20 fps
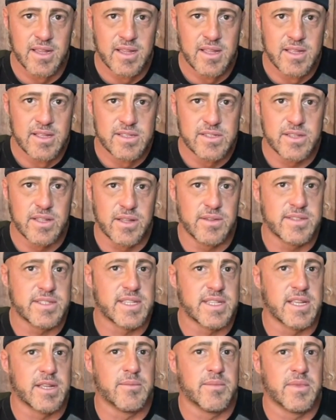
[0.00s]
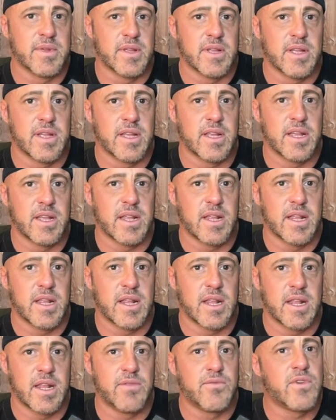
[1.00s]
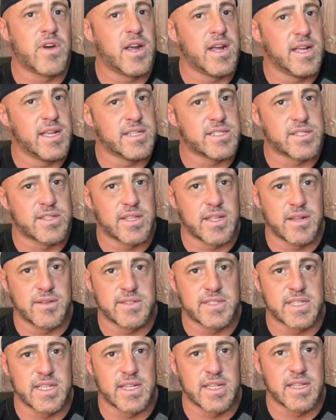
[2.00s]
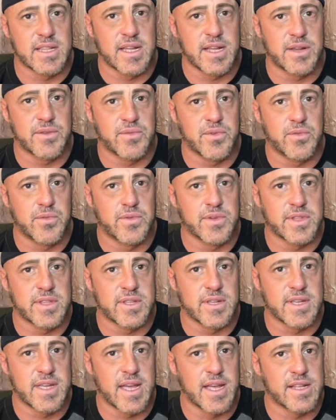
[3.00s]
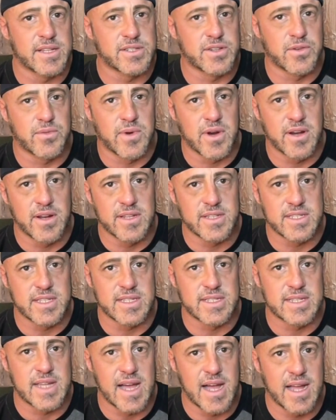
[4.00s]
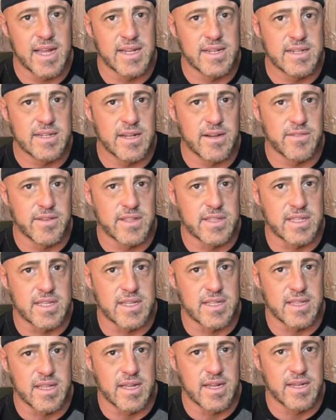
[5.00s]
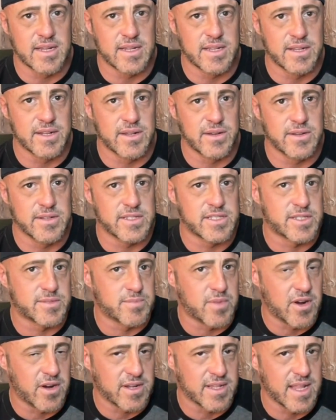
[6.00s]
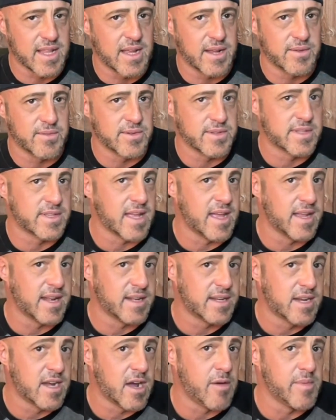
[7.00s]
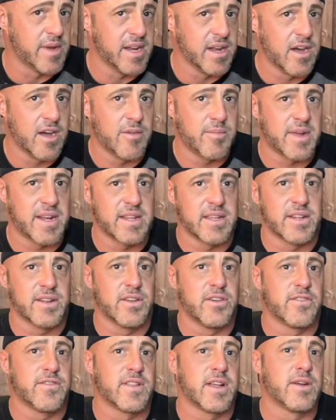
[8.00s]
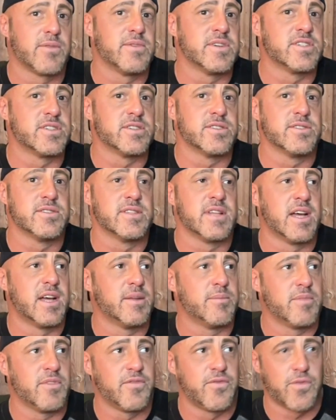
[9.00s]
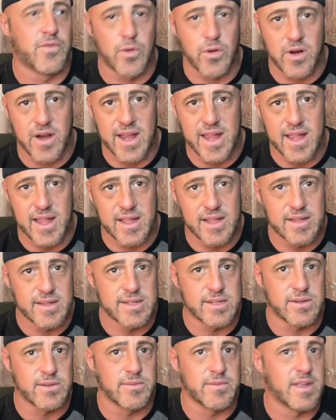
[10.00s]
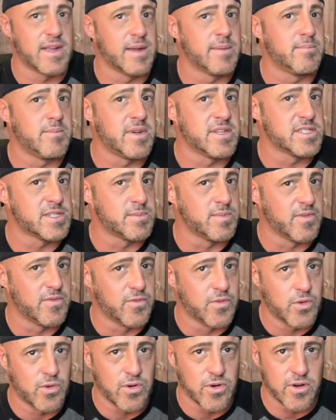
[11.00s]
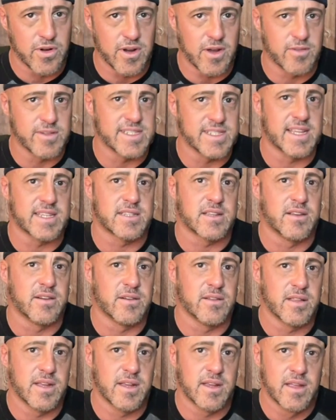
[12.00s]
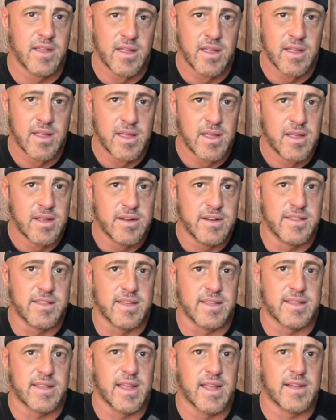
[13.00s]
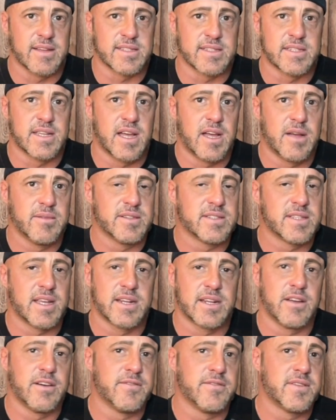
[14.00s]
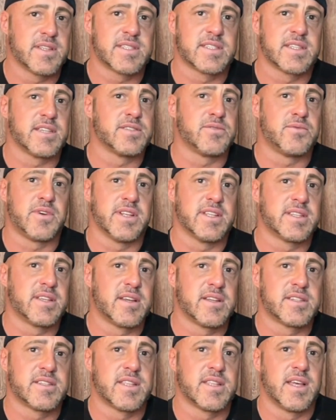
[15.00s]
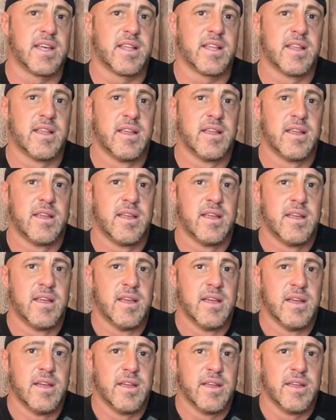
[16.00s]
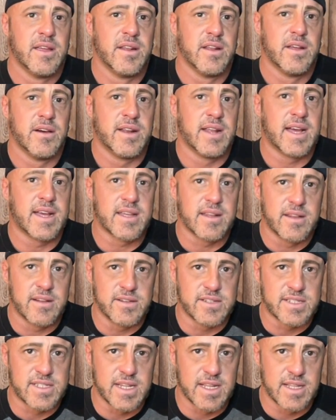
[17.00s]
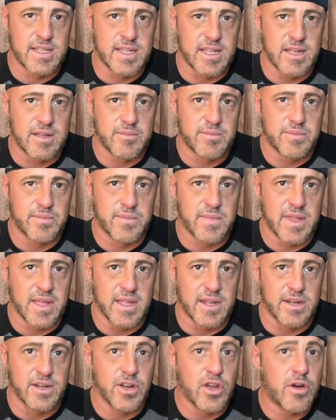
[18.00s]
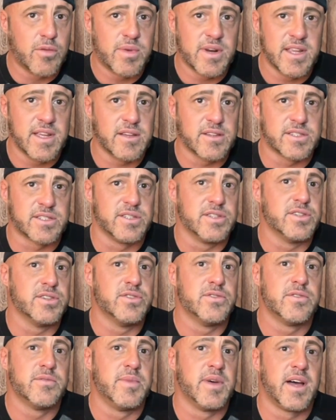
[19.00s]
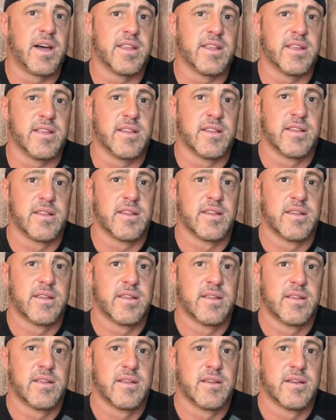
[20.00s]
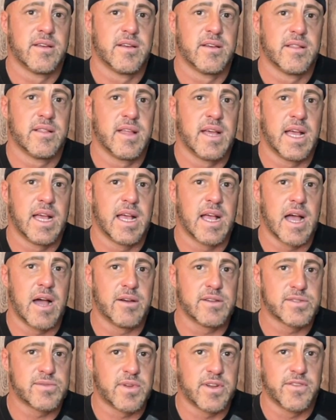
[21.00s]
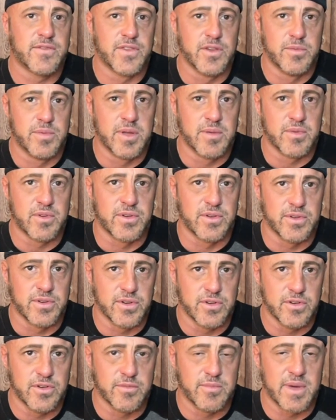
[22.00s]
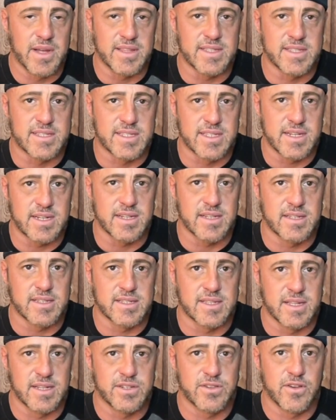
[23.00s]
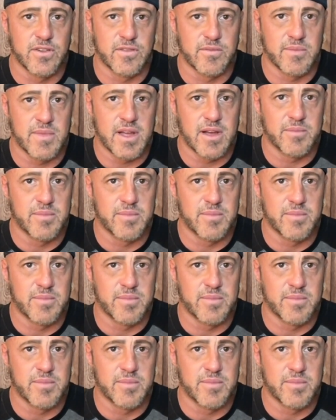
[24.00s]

Susan so D. Coleman thing. thing. Right. So then I was thinking like, well, with the cancer awareness and the tie-in and everything, like, you know, it sparked that with that coming up. I didn't know if like we should do that beforehand or like months before. And I always ask her like, do you think now's the time? It's like, no, Vince doesn't want to touch that, you know, and I can understand that. And nobody else knew about it. Like I was one of the few people who knew about the sickness that drove him out.